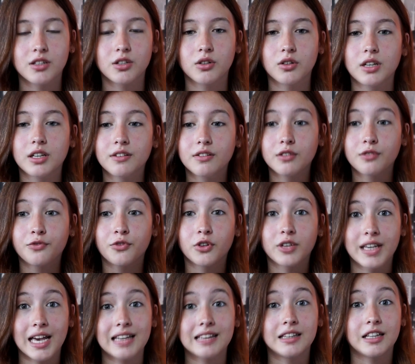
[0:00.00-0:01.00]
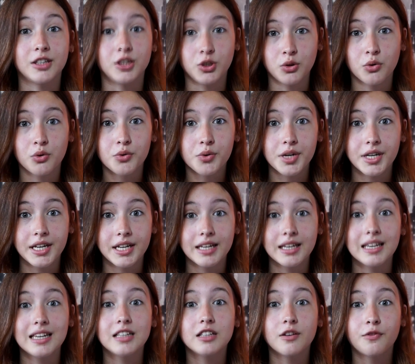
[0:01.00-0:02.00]
you even forget that you're
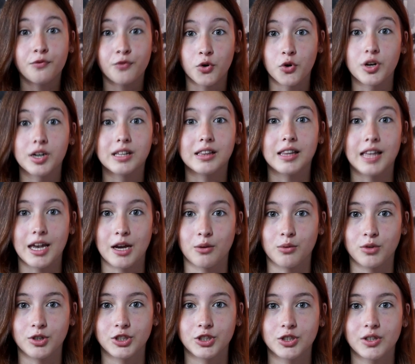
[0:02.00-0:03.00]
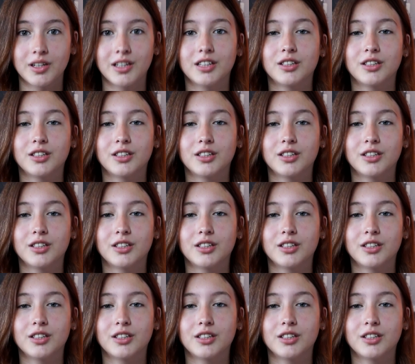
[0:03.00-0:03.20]
reading in a foreign language.